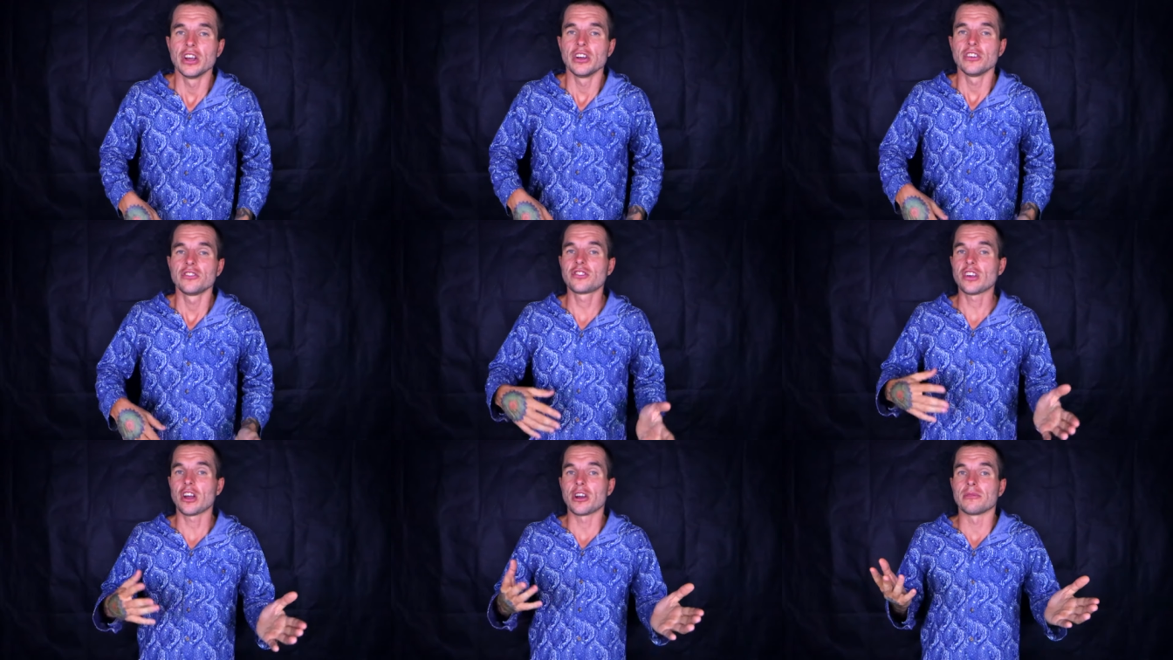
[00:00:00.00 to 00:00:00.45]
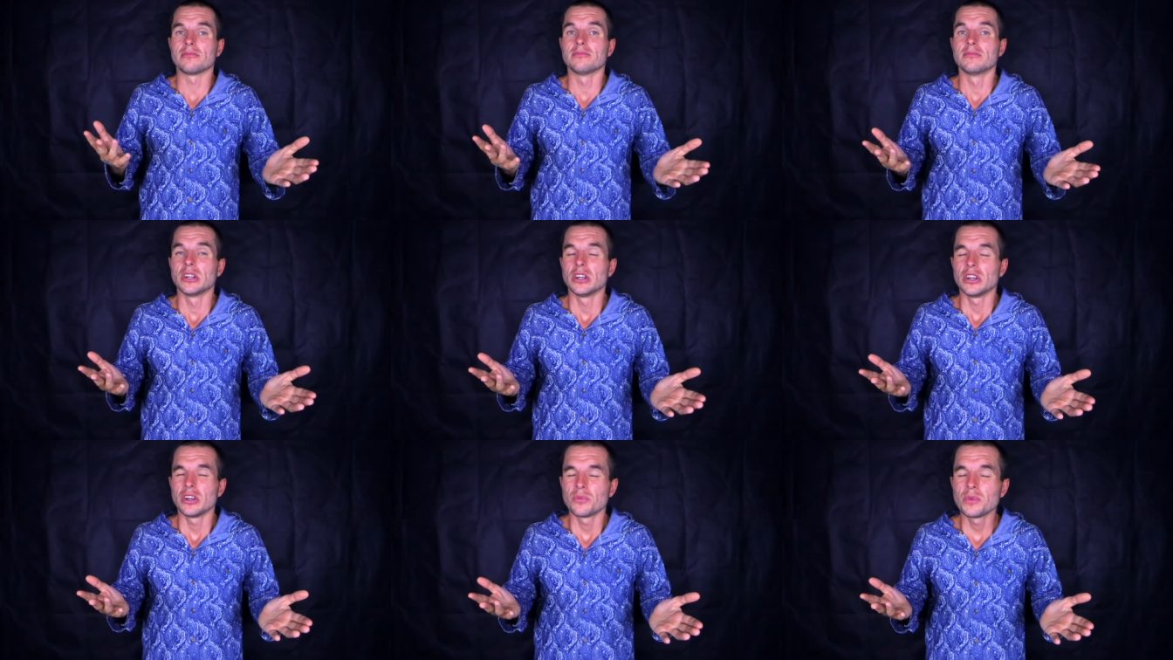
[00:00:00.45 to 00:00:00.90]
So,
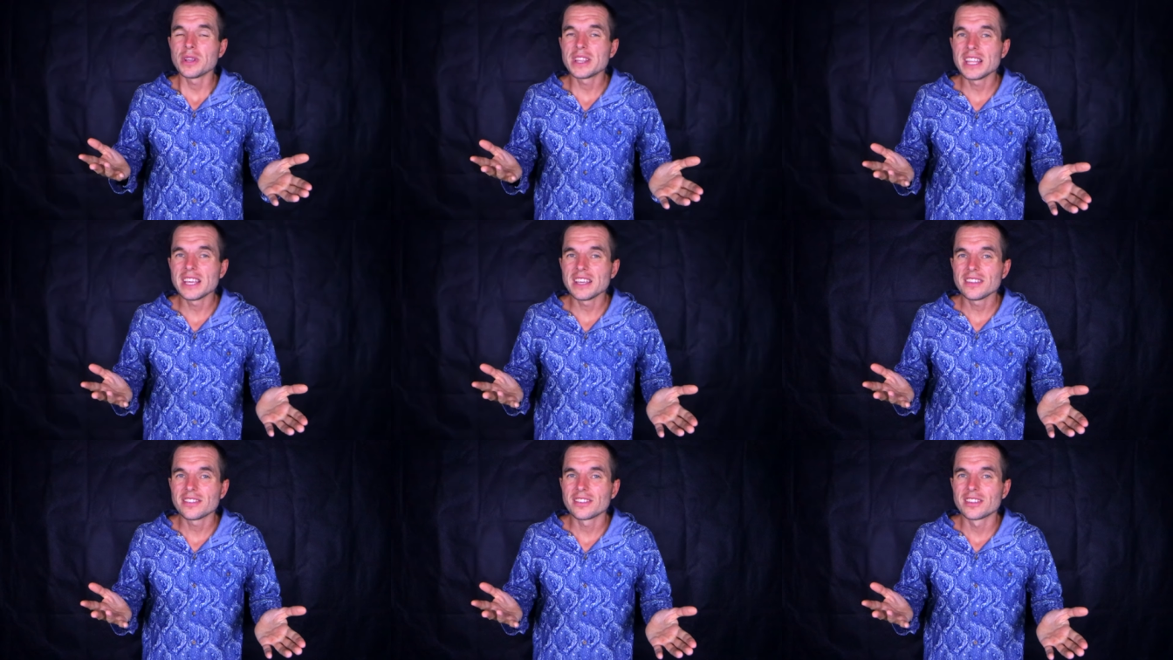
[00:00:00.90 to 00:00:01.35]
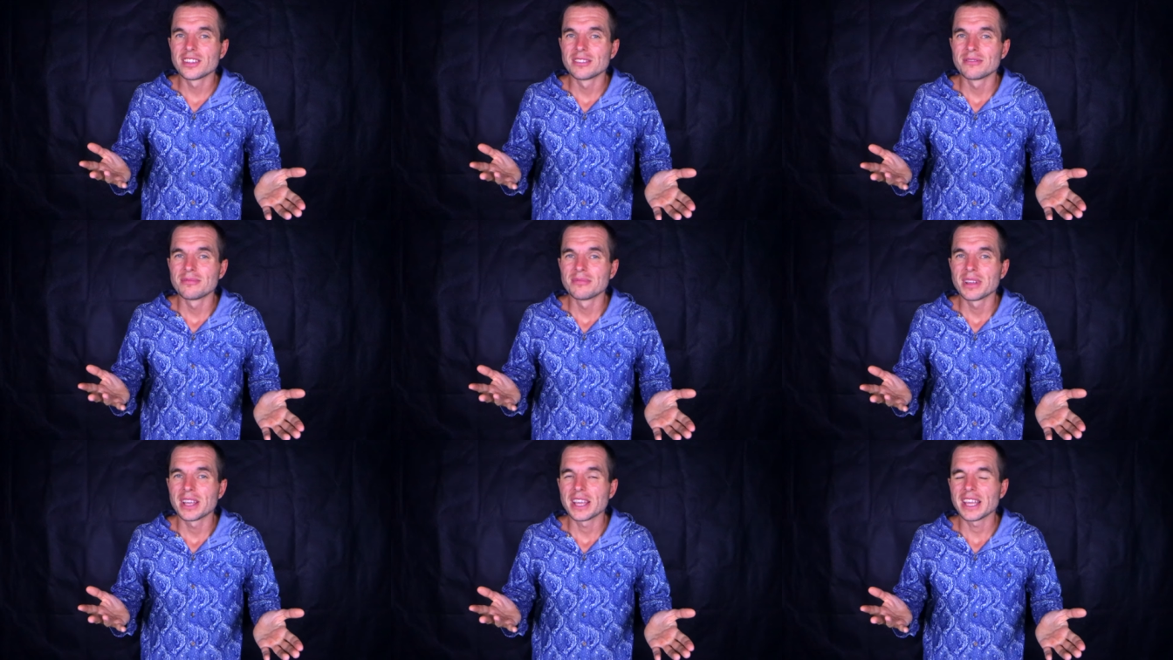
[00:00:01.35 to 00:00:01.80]
with this,
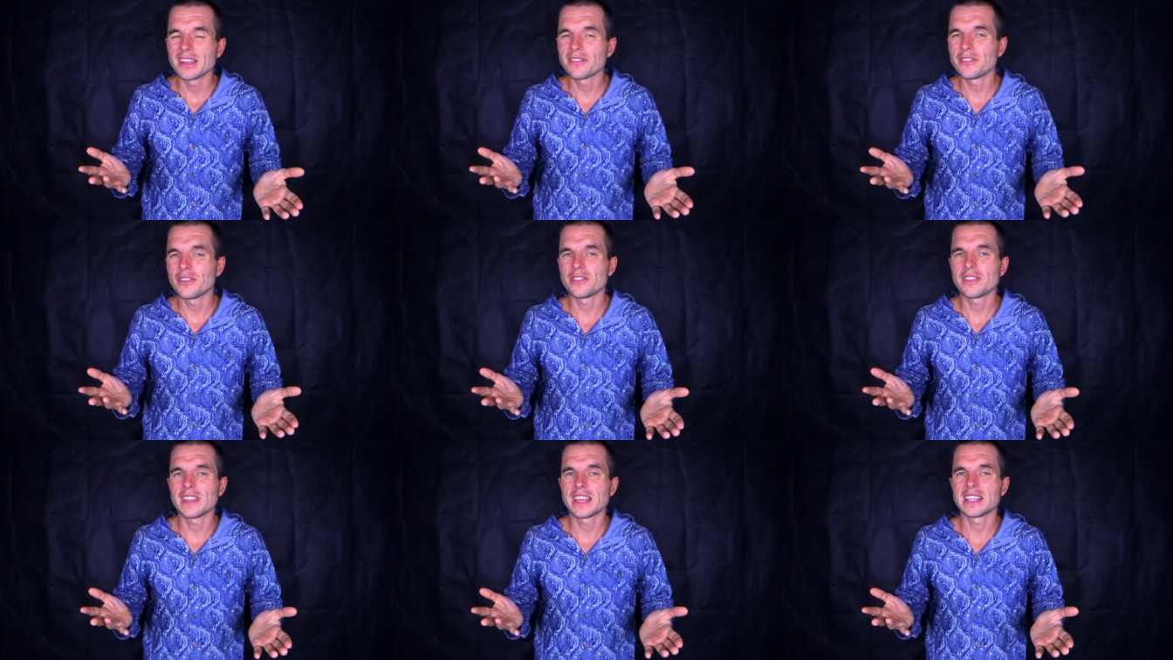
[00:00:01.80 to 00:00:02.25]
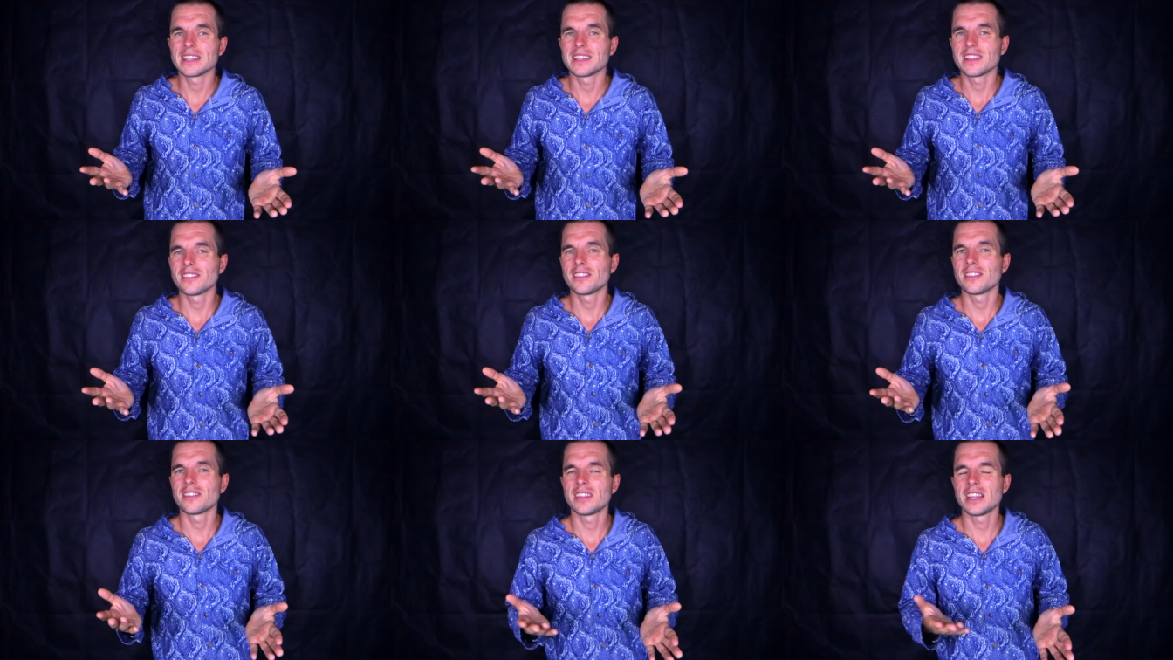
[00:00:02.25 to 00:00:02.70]
if you think
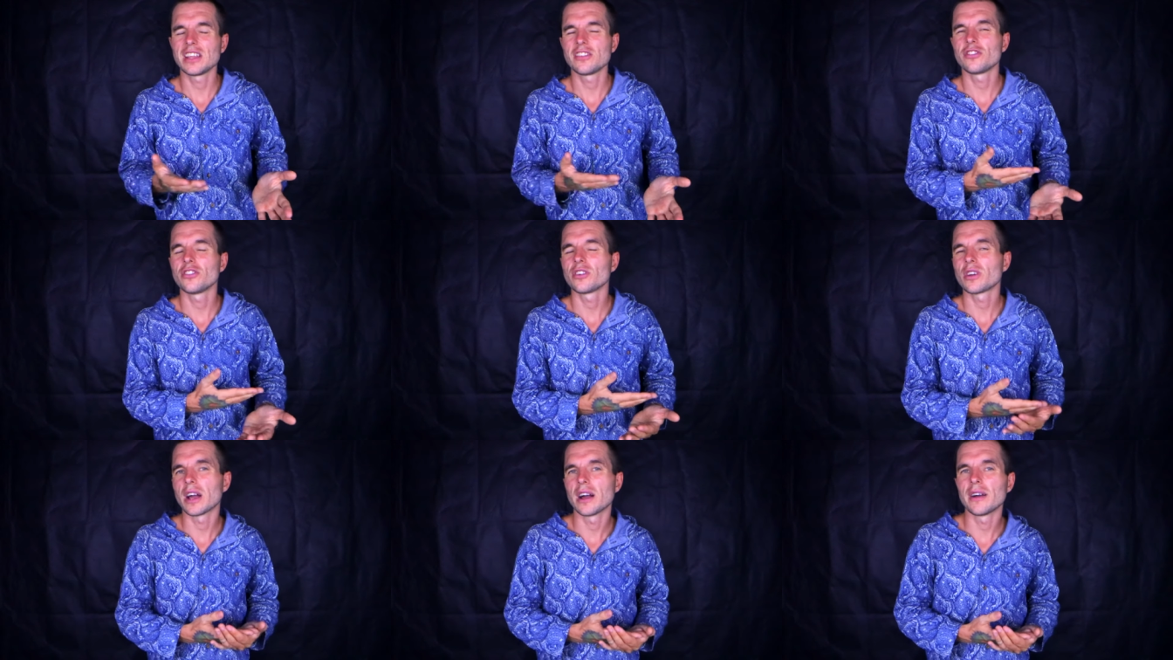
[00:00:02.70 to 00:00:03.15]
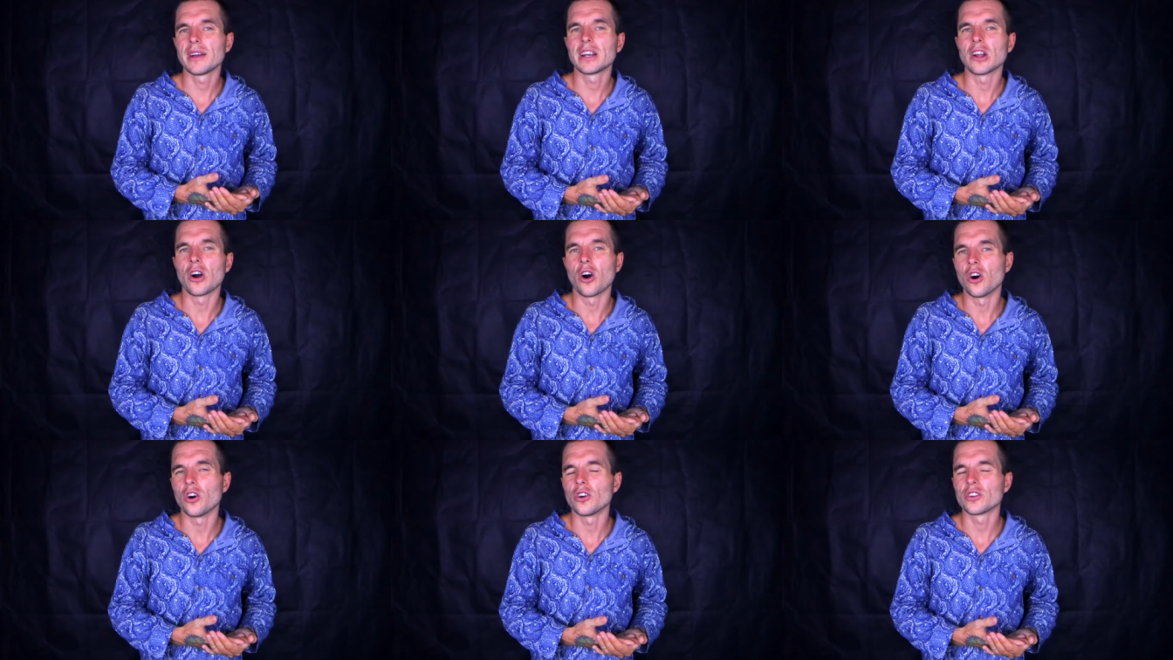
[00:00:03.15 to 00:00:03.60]
this is an issue going
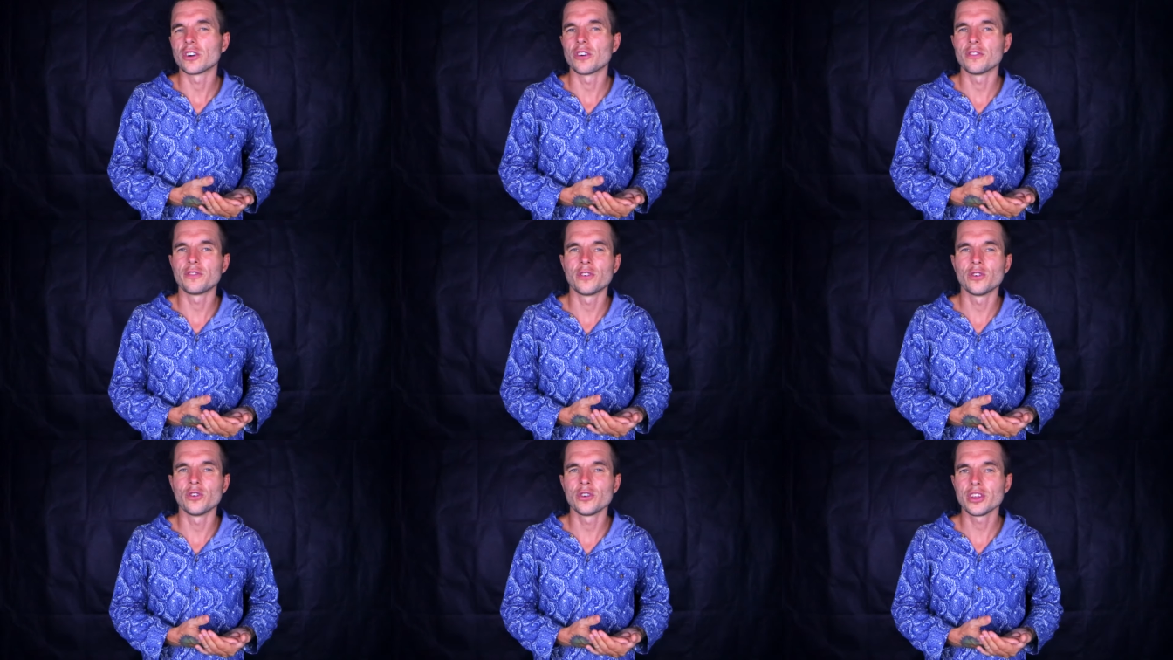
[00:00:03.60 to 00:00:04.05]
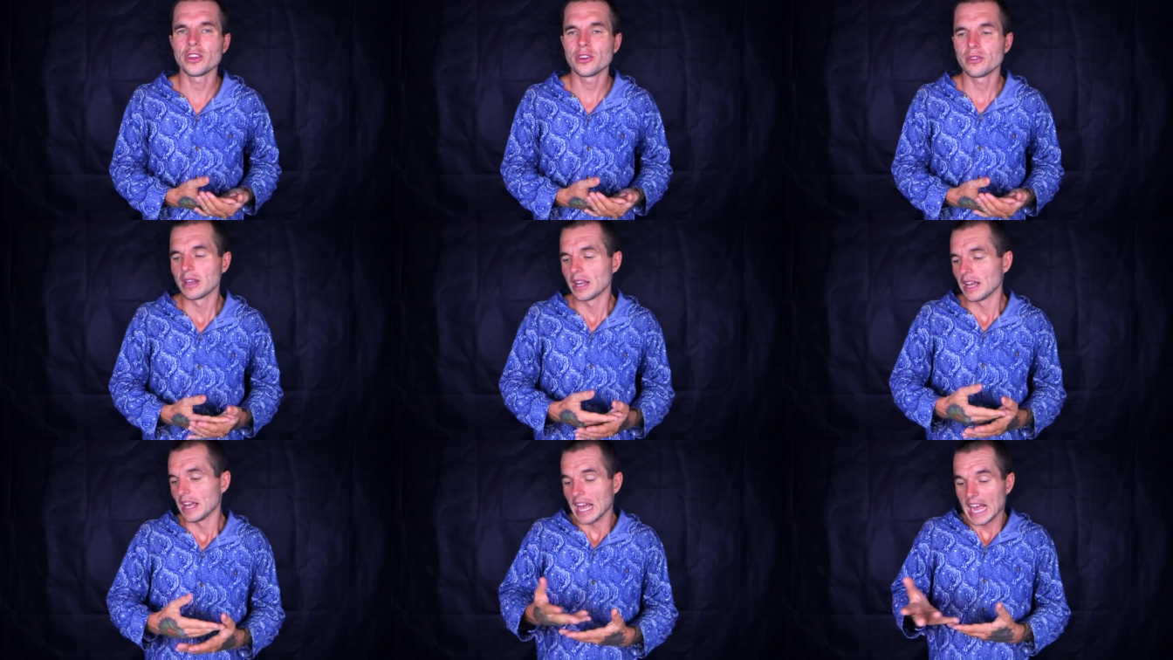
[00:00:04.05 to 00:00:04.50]
on for
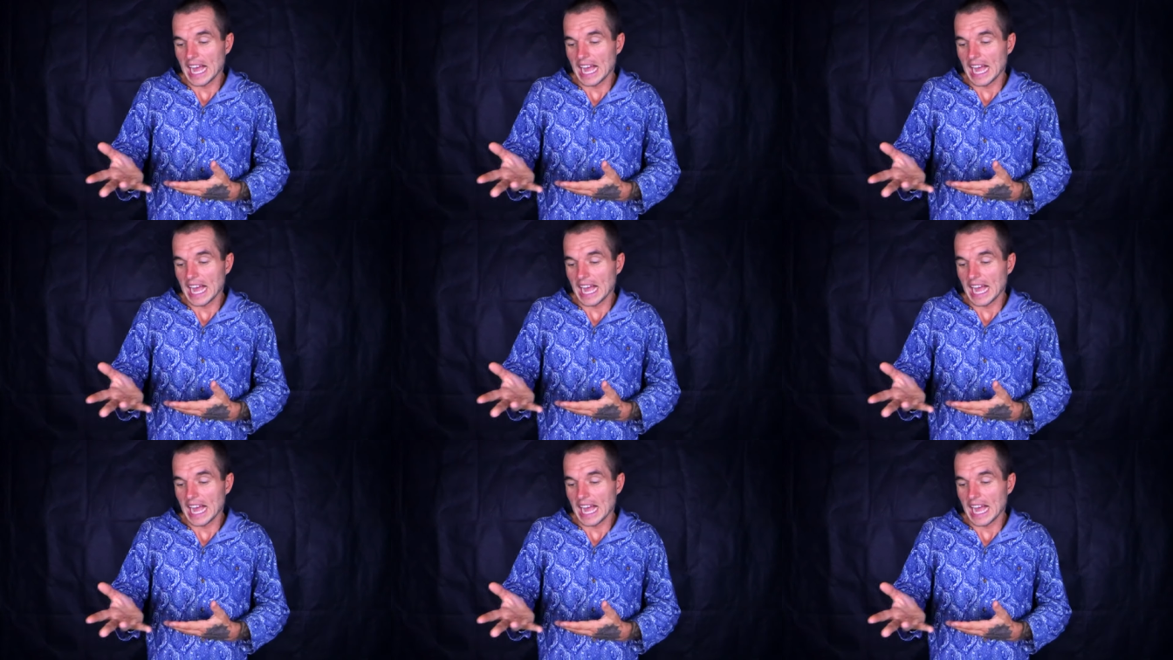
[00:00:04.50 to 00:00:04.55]
you,